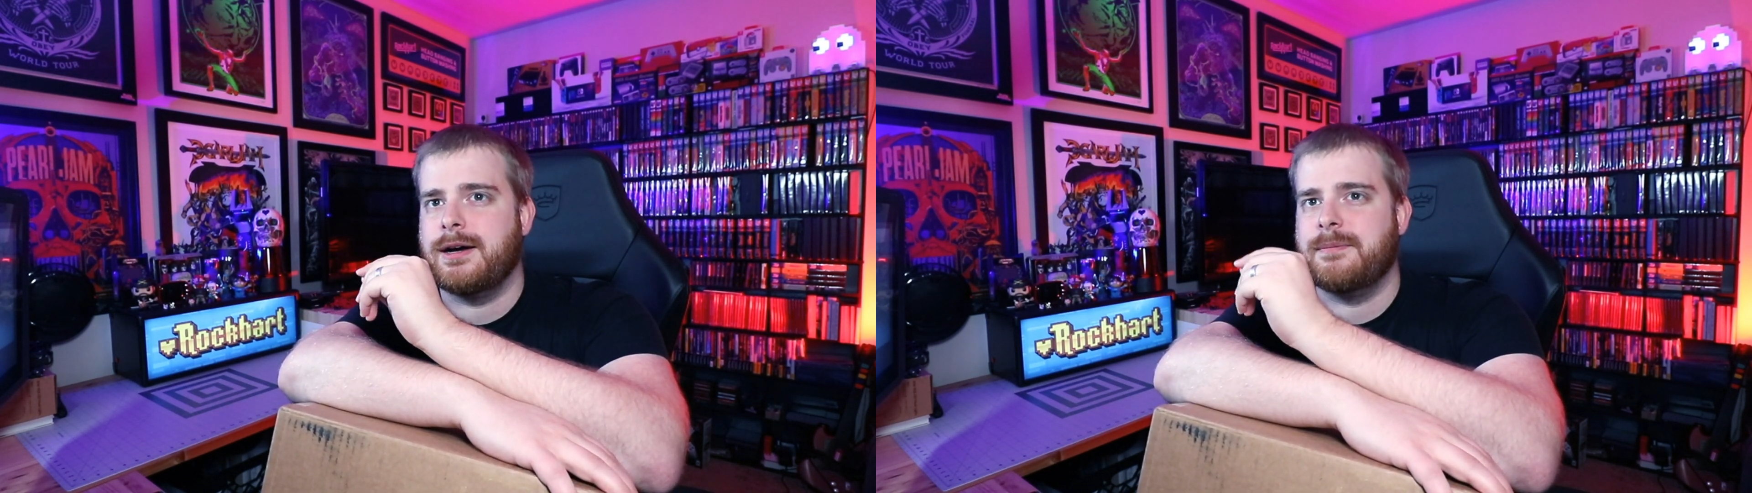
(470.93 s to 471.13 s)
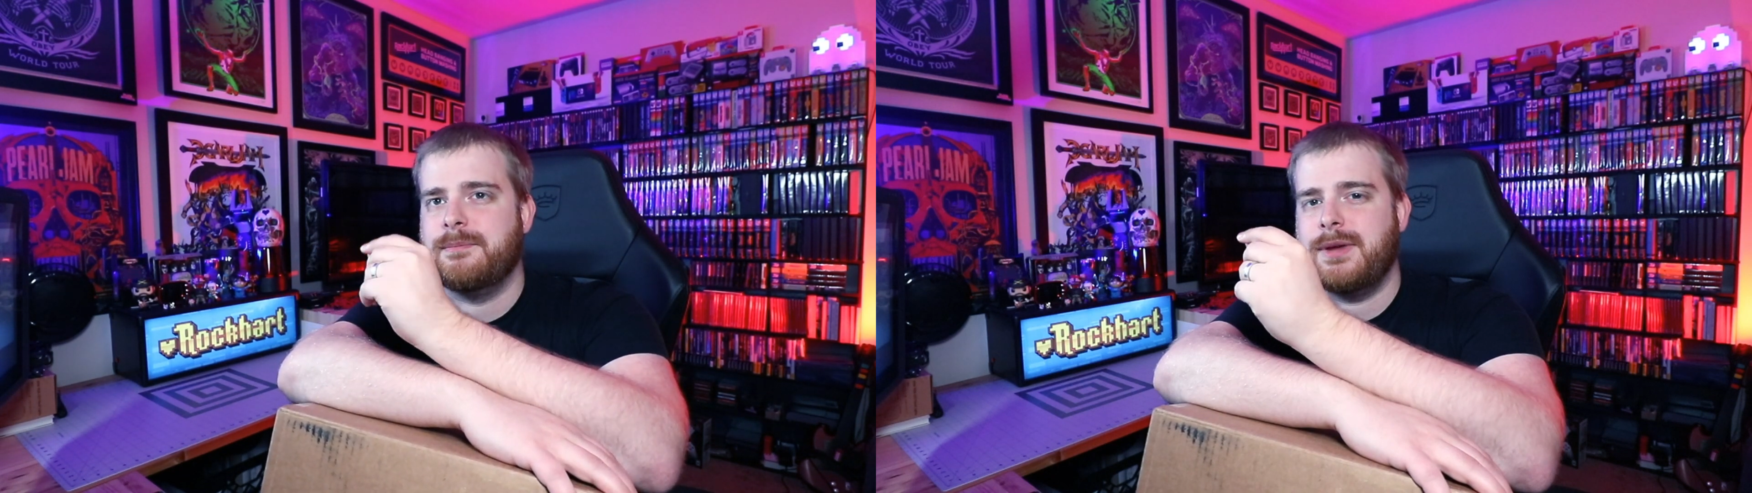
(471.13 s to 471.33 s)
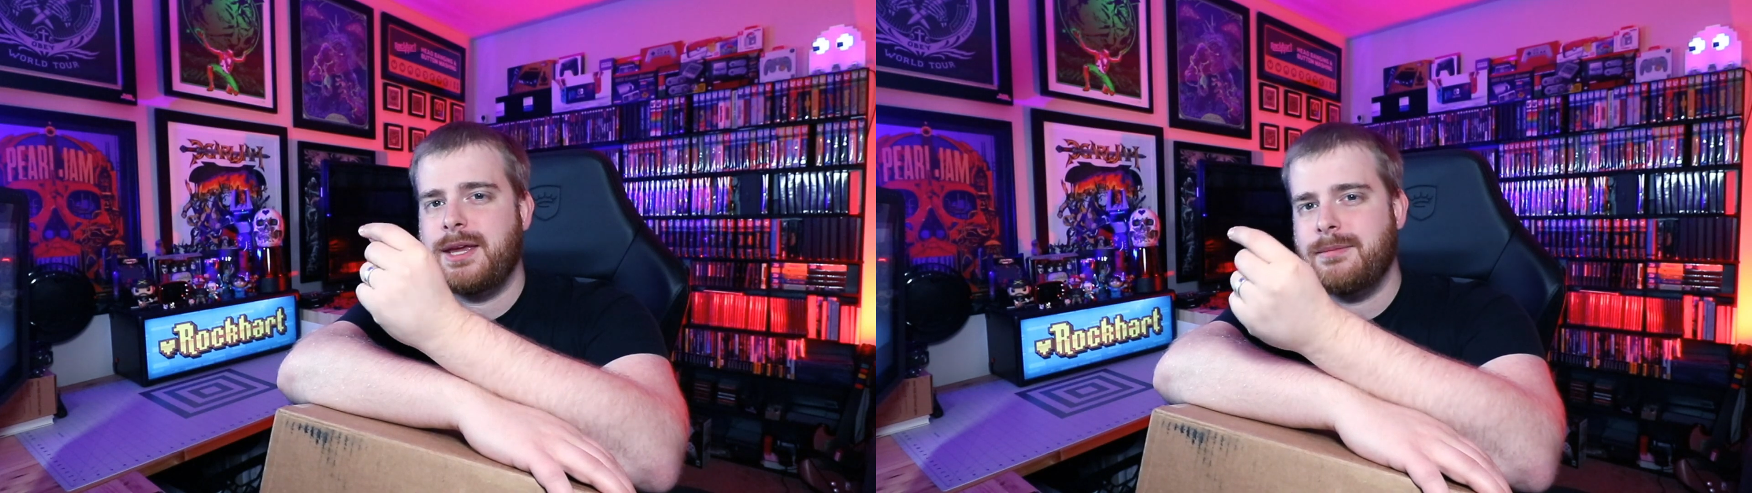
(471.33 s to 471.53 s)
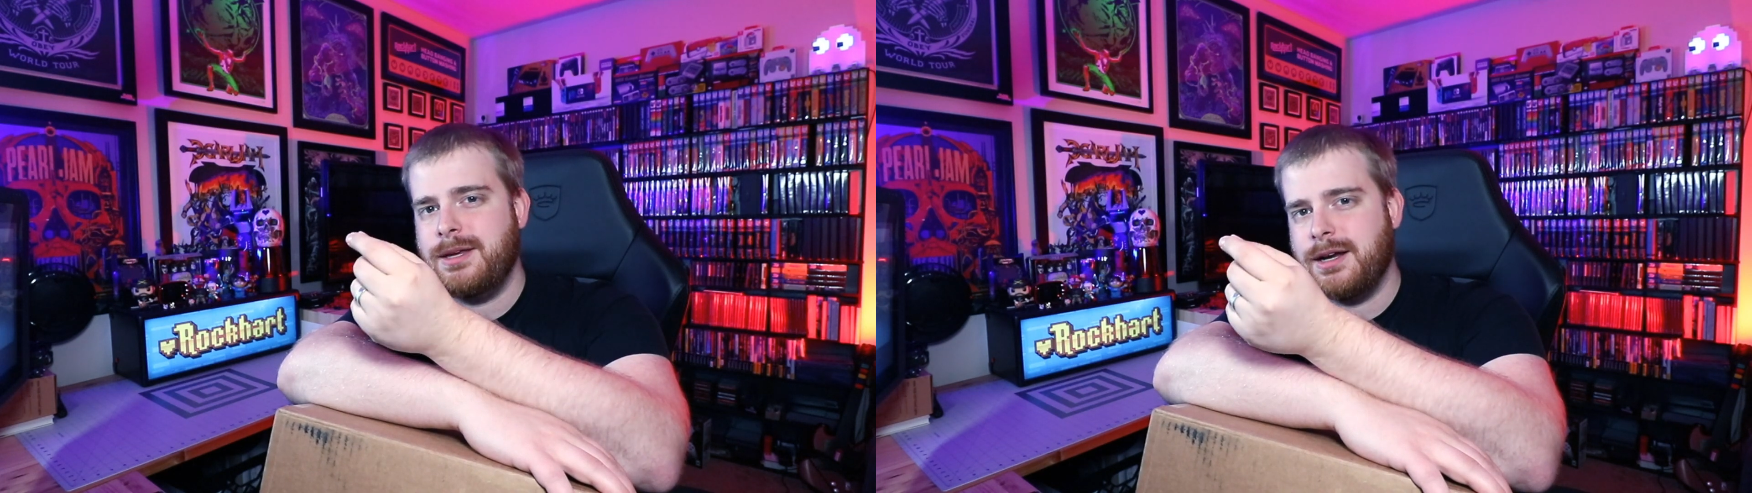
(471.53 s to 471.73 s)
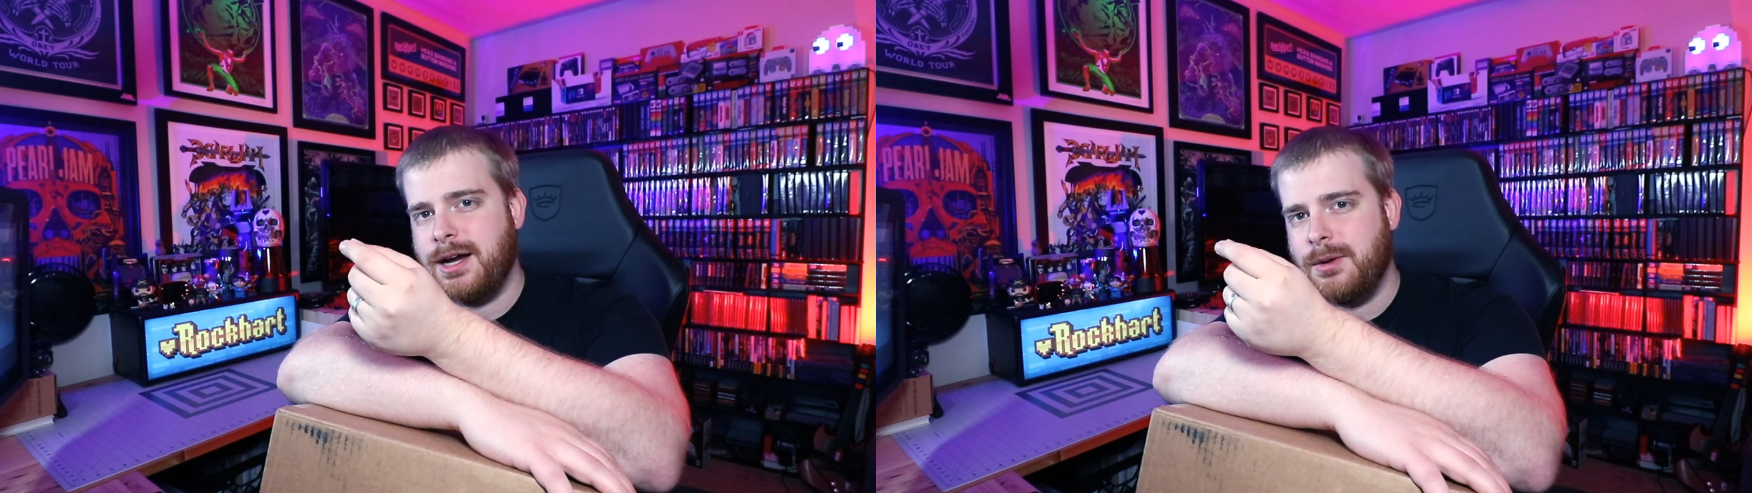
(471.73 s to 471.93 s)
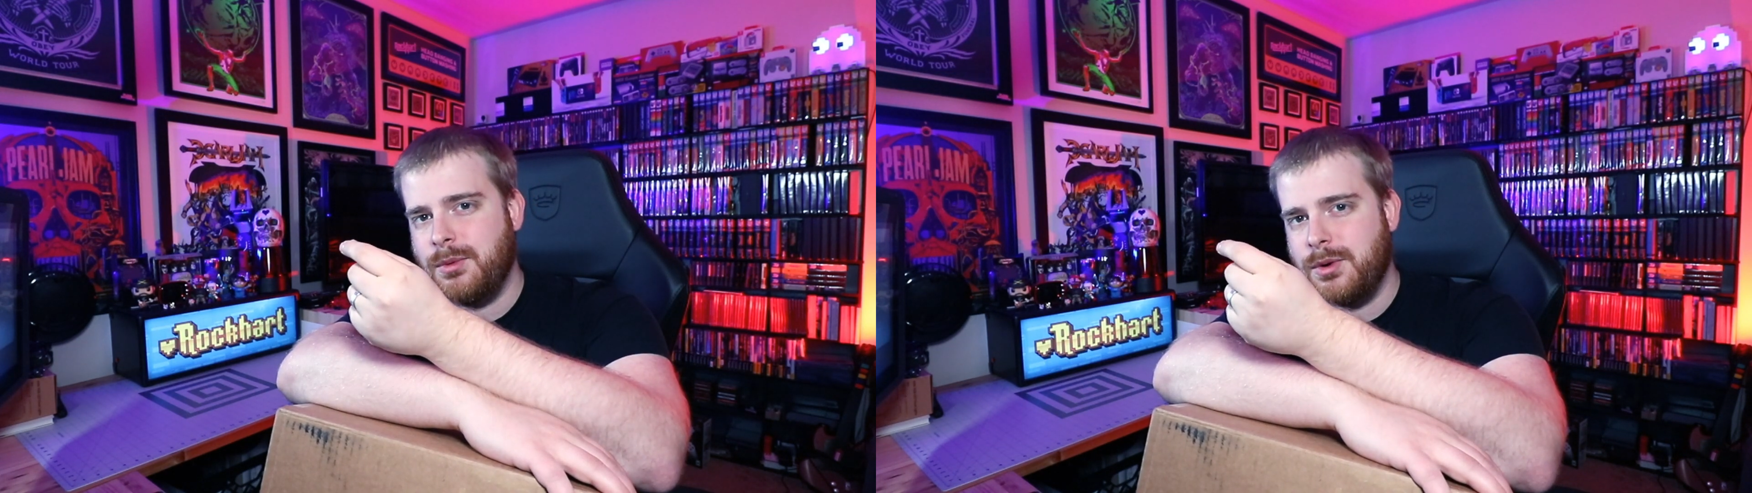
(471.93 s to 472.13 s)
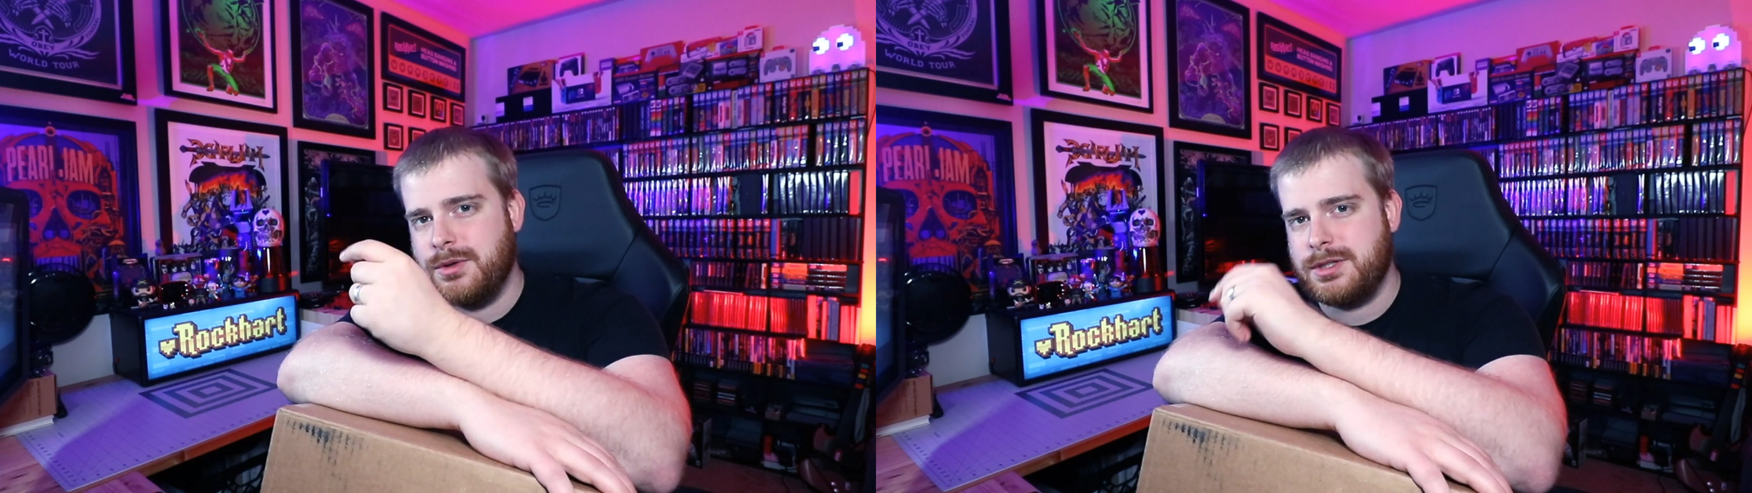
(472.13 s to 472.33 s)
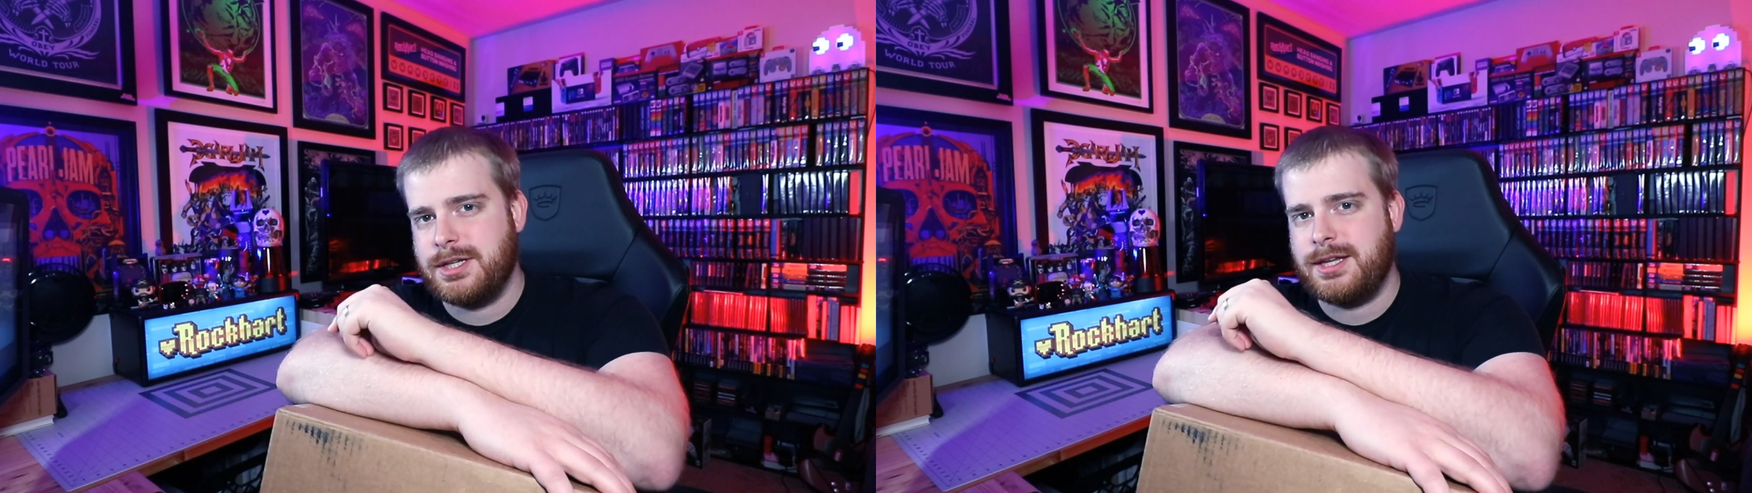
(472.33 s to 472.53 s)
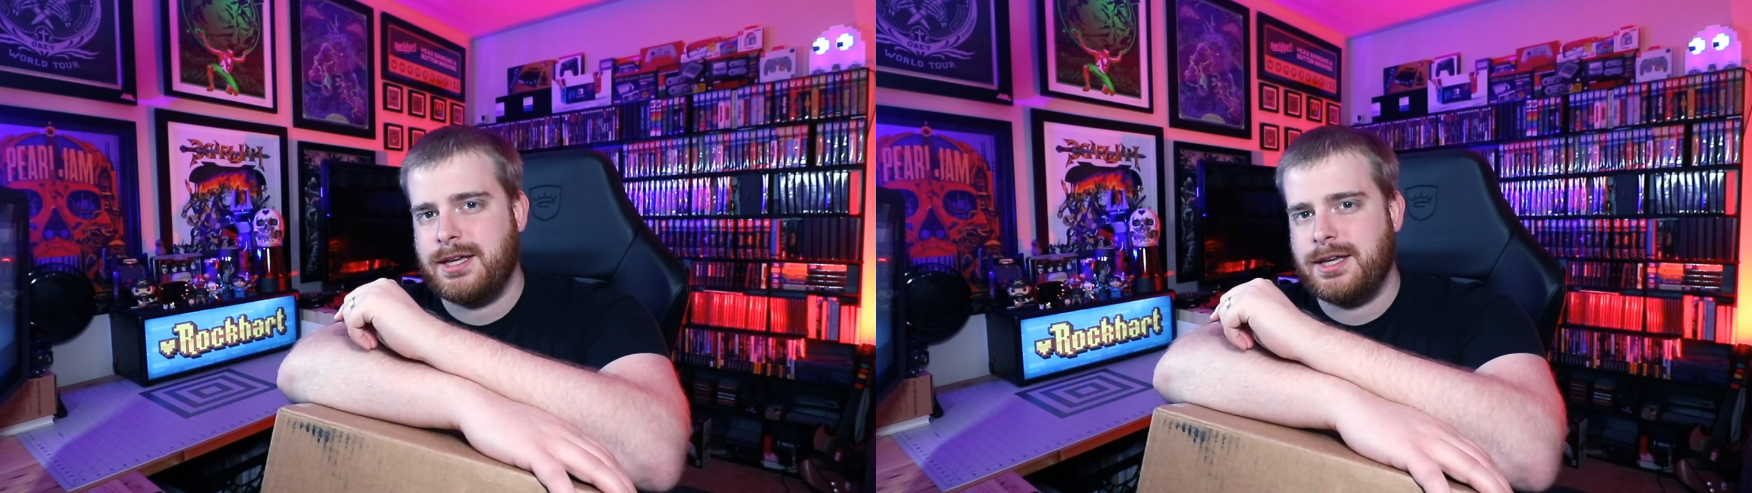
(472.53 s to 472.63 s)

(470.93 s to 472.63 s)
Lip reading: maybe I won't